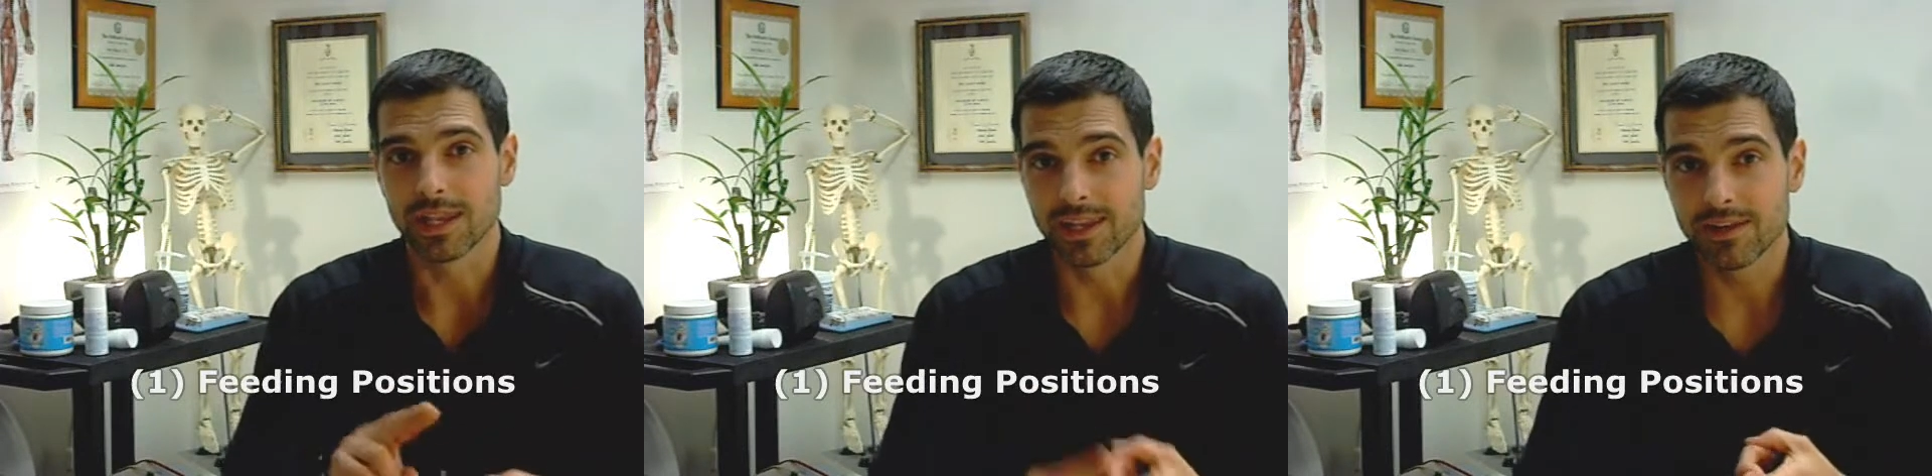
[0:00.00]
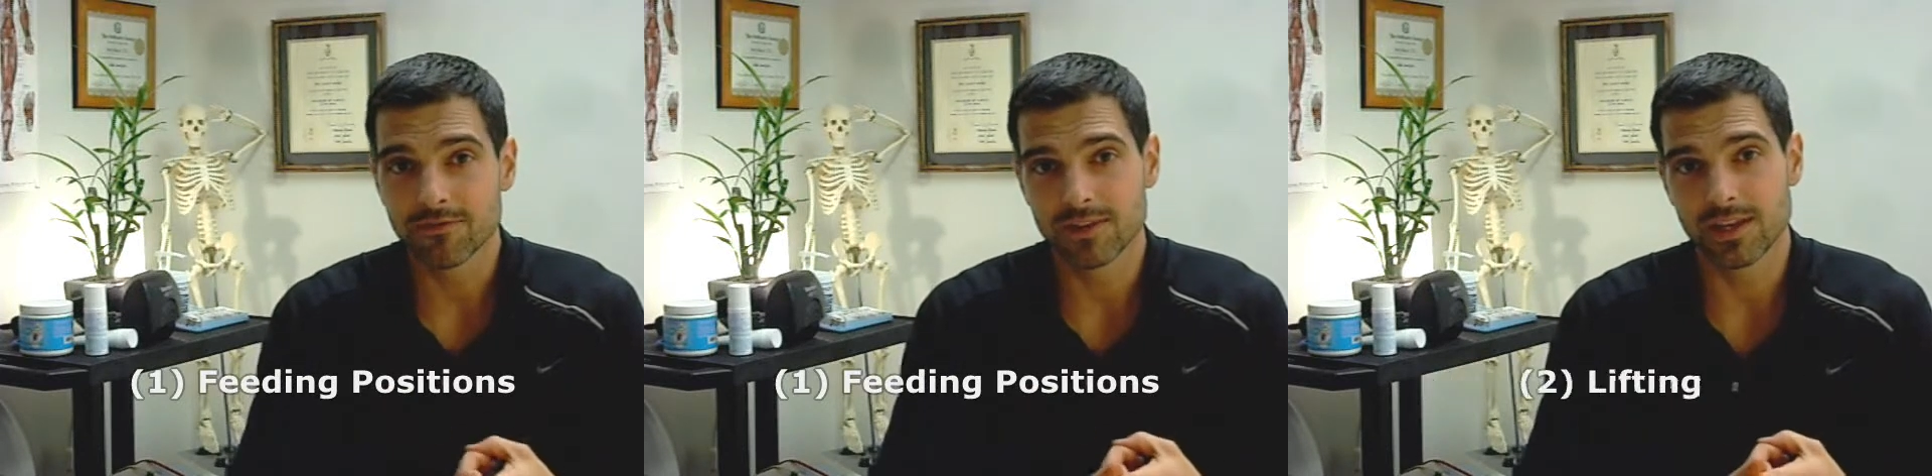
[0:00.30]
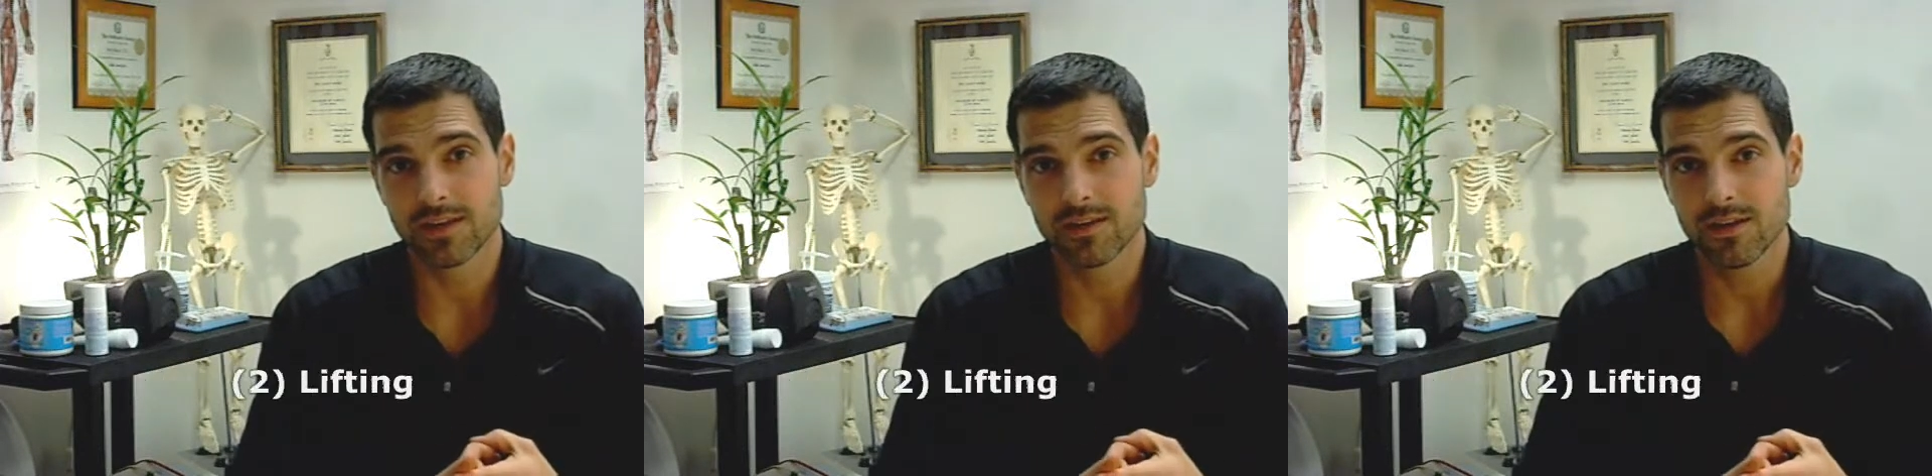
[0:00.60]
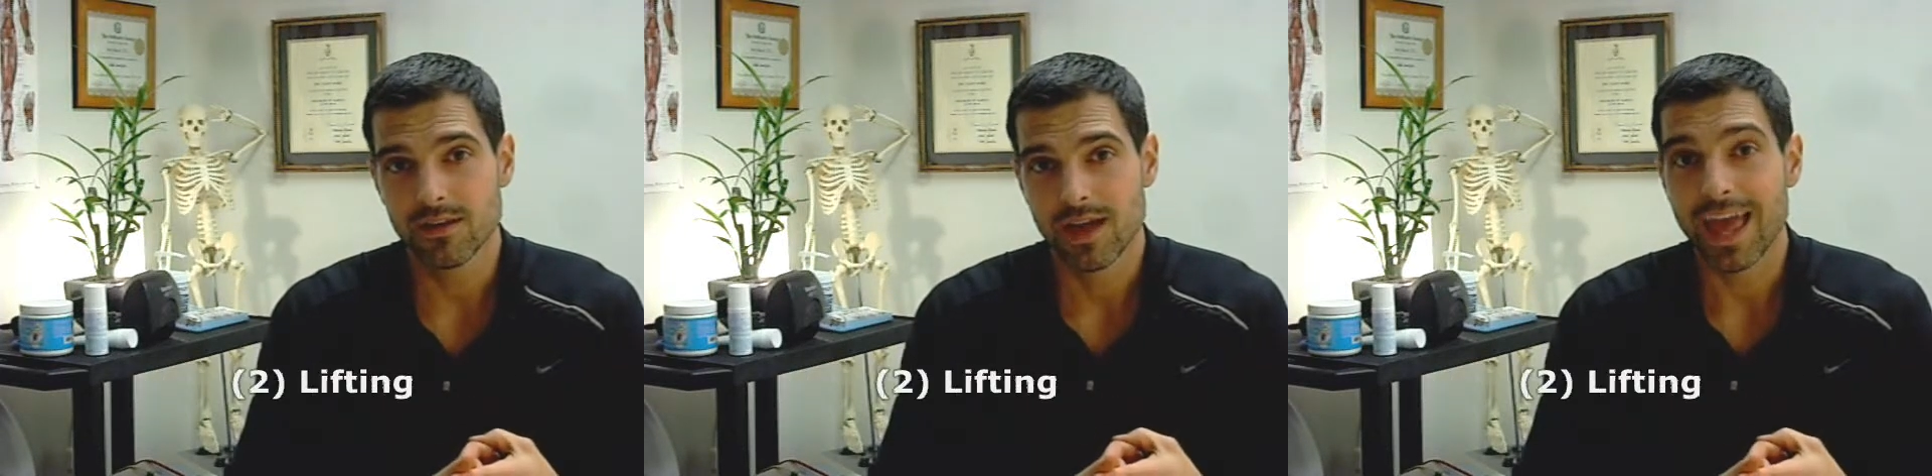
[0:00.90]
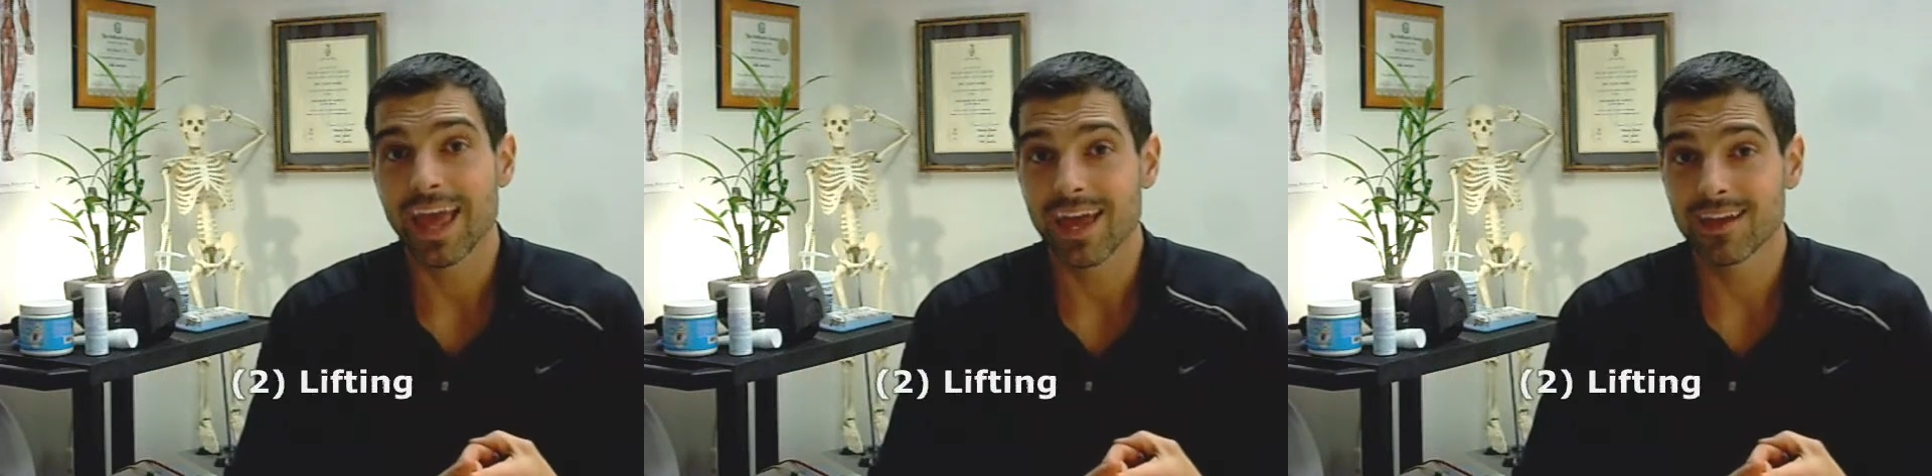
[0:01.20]
lifting,
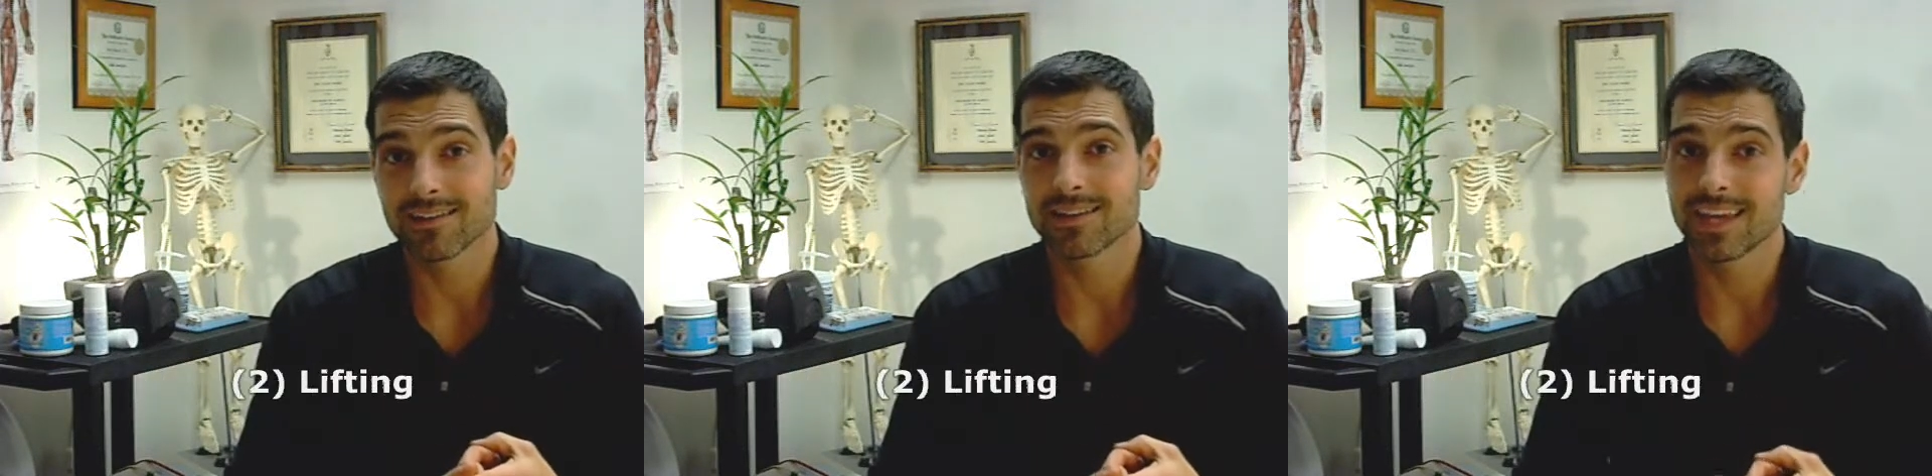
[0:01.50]
and